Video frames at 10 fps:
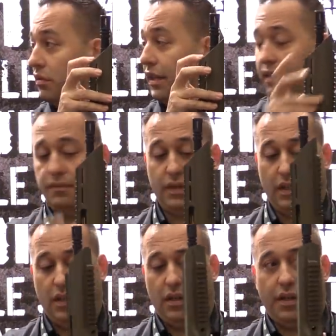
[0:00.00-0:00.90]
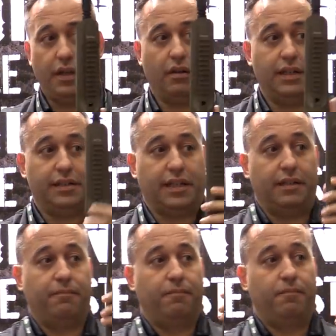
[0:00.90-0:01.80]
Okay. There is
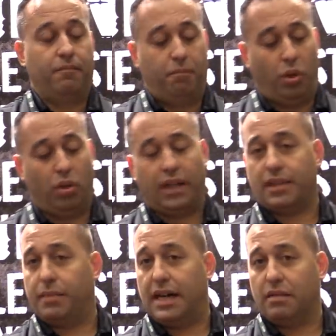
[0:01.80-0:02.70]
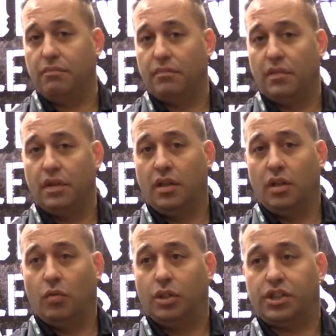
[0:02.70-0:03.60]
a pull at the bottom,
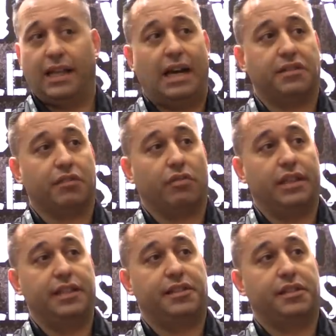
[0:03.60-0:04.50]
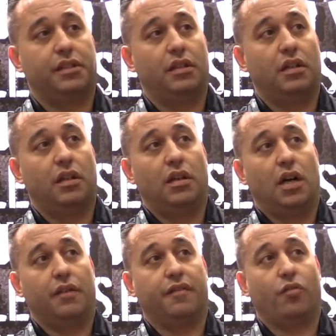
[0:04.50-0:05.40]
which allows the release
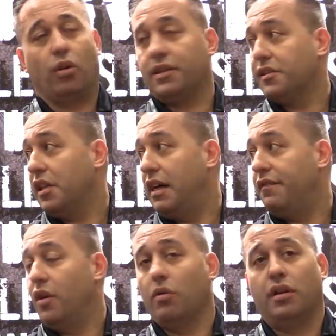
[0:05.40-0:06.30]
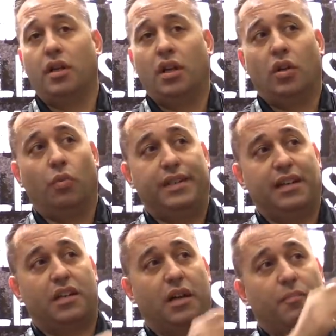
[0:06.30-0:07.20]
of the forend to slide forward. We
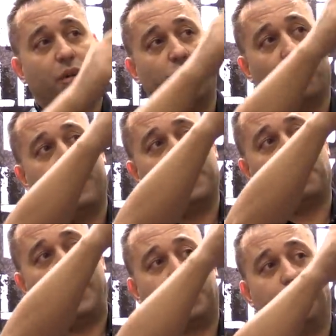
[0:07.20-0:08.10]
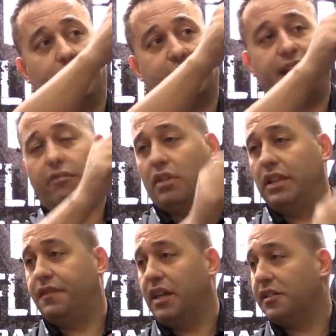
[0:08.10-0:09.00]
did a couple of cool things. We actually put sand
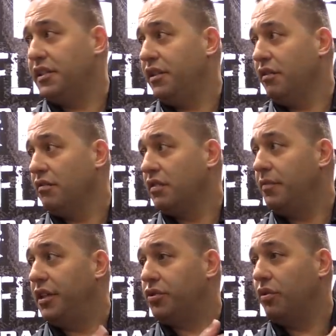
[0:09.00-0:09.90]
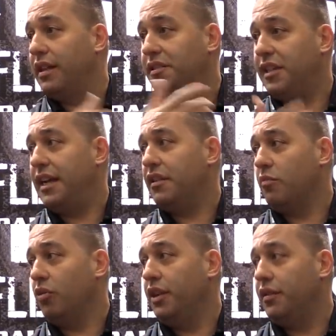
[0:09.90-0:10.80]
relief cuts in here to make sure that sand,
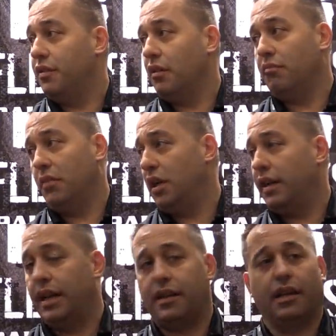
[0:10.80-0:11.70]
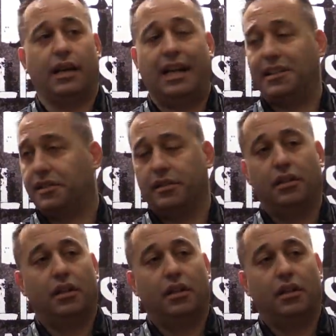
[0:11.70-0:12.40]
debris, dirt, mud, anything, ice,